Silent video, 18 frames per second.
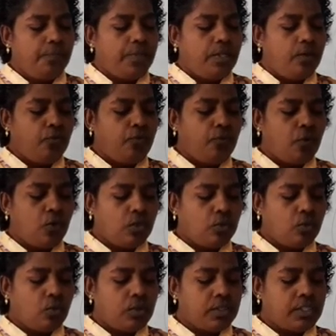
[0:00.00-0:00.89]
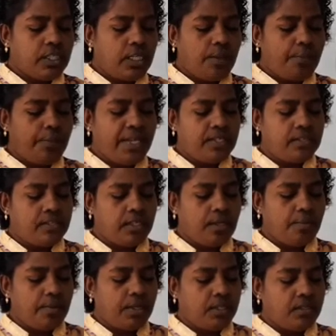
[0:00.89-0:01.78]
Fourth question, page
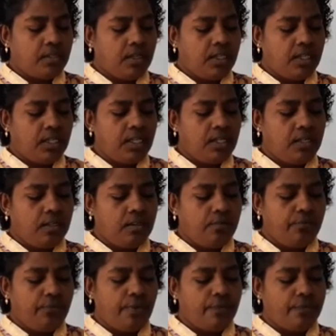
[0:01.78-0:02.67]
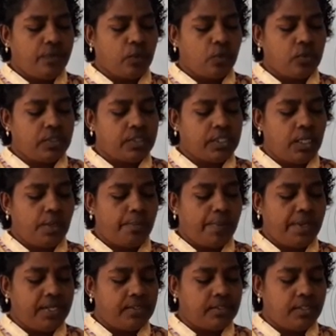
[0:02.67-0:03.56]
number 13. Fifth question,
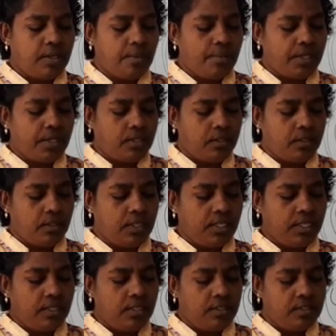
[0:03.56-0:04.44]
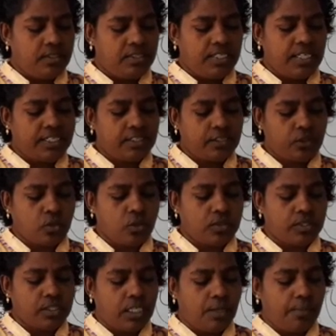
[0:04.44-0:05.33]
page number 13. Sixth
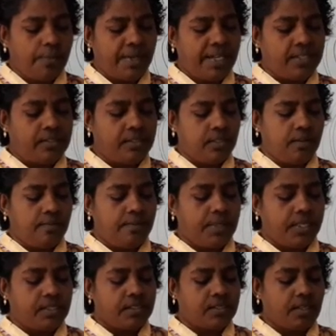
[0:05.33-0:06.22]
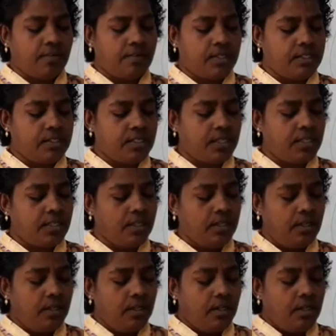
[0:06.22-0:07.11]
question, page number
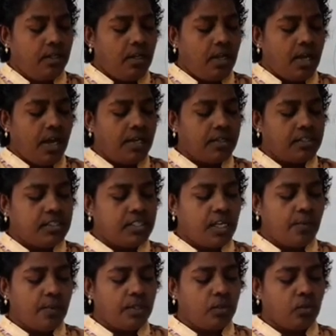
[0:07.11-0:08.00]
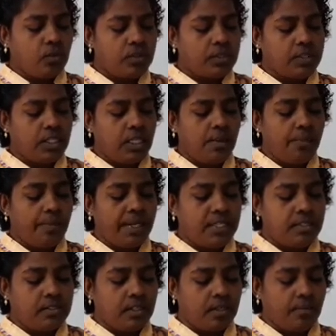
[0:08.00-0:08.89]
17. And seventh question,
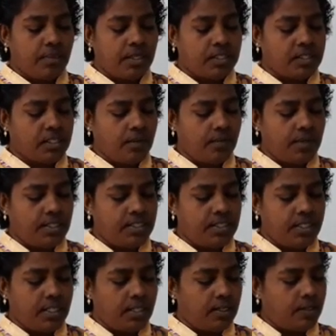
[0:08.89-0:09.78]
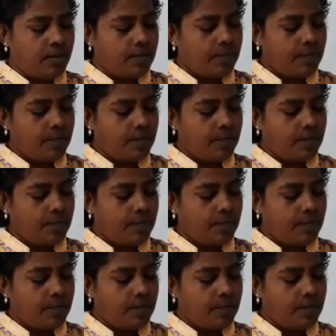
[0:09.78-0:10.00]
page number 17.